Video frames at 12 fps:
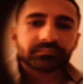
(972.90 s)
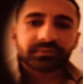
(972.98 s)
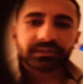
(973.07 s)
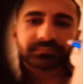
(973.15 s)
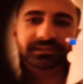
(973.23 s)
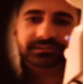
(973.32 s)

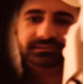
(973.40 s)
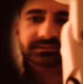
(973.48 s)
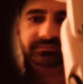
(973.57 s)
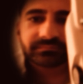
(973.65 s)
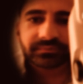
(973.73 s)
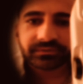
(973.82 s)
millimeters
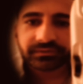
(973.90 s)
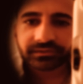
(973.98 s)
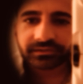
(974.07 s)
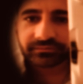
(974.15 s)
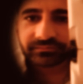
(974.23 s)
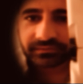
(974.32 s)
of
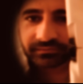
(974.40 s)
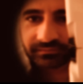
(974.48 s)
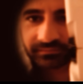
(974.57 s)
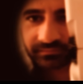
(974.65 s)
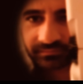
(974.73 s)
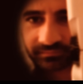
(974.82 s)
mercury.
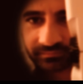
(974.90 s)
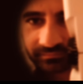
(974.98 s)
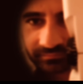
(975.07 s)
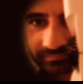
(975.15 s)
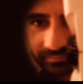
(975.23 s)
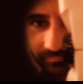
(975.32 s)

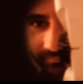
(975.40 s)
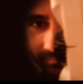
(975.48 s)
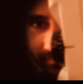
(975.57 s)
Whatever you